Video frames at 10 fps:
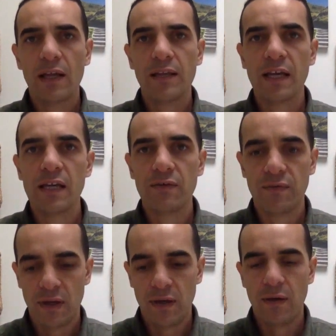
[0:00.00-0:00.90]
They've
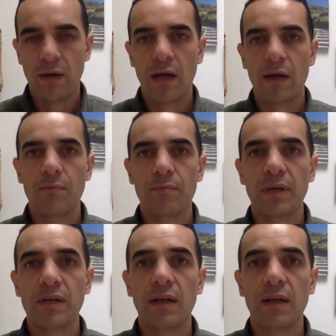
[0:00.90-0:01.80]

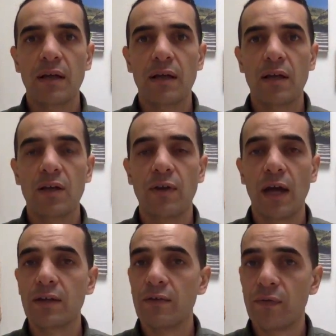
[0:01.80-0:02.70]
been
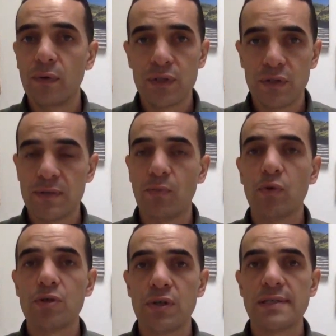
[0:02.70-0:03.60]
under full stress,
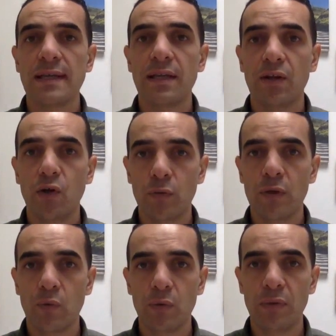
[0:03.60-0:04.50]
more stress than they normally
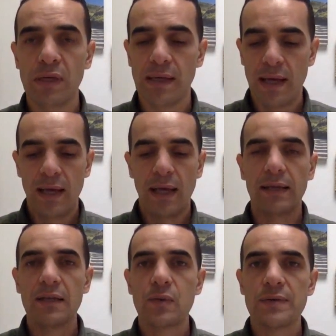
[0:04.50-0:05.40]
would be. And
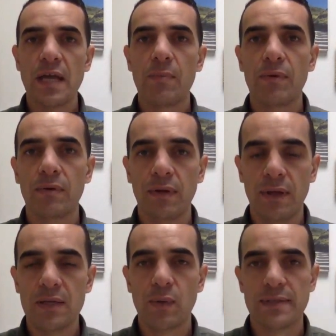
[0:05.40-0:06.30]
here's what's
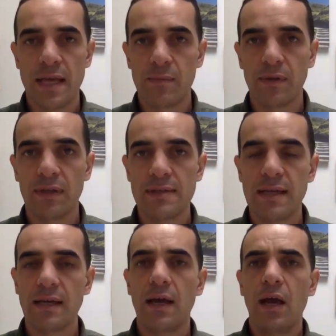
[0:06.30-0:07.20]
happened is that